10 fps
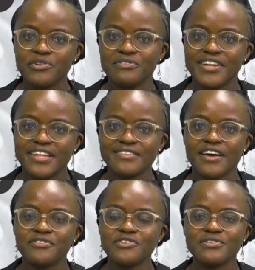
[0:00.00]
you've learned a
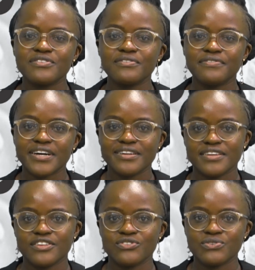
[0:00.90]
few risk
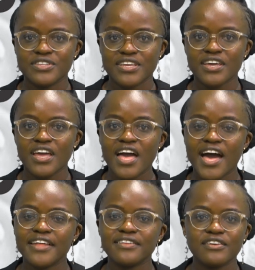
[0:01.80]
factors today,
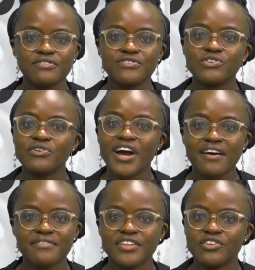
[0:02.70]
and if you
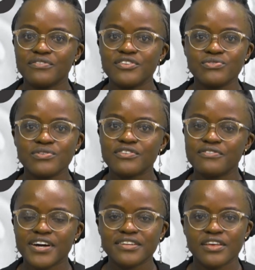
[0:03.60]
have any of these risk
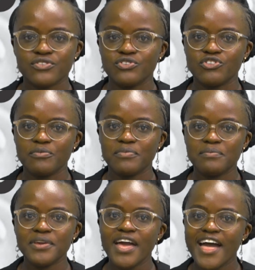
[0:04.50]
factors on your
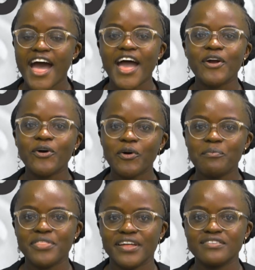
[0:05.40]
baby, I
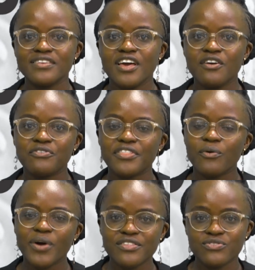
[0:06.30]
hope that for the
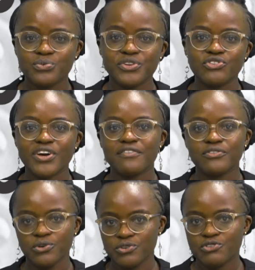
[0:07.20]
ones which you have
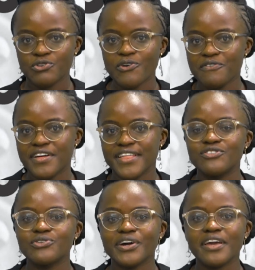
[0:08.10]
control over,
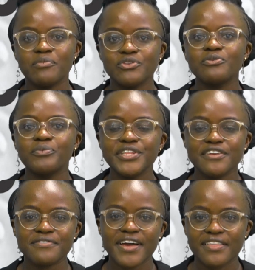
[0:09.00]
that you're able to
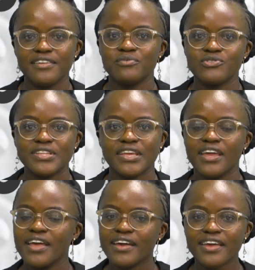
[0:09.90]
modify them today.
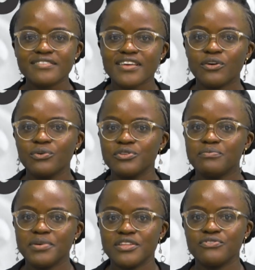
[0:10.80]
Get a
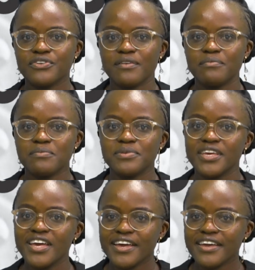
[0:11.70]
good bed for the baby,
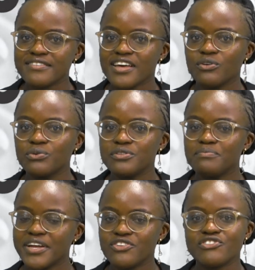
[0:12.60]
get a good
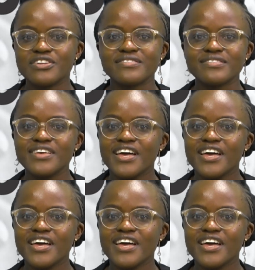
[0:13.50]
mattress,